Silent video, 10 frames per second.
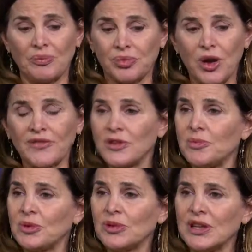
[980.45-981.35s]

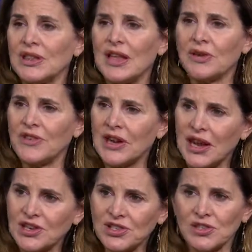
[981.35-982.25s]
profitable and their
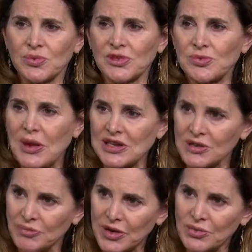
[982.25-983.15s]
vacations were spent
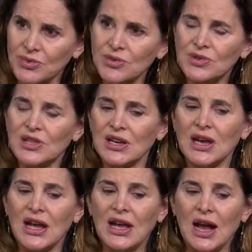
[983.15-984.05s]
in Beirut,
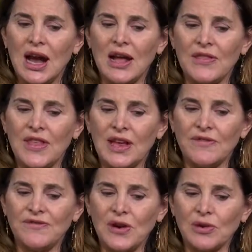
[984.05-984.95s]
and they
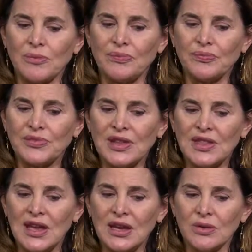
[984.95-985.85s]
felt that
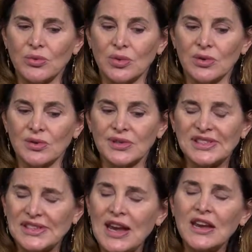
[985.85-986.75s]
they were
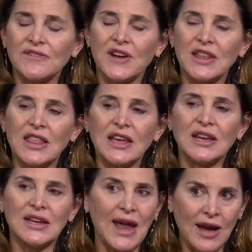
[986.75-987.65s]
safe. I
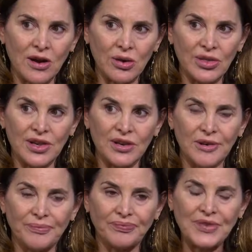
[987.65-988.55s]
think now
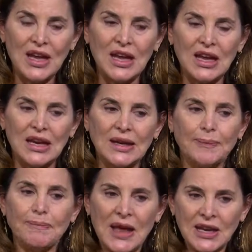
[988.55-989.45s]
they're,
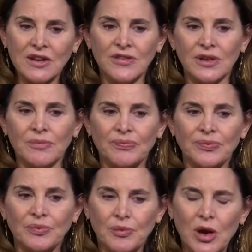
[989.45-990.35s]
many of them,
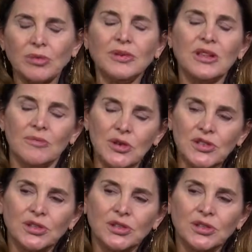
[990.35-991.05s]
probably the most